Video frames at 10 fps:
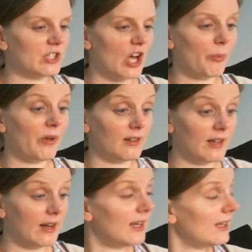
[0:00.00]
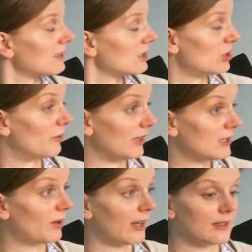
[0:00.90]
topic that needs to be
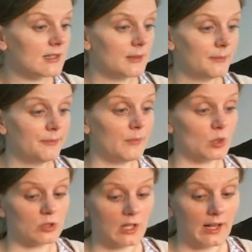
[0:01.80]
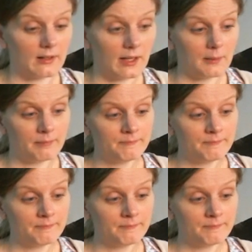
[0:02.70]
split, most likely.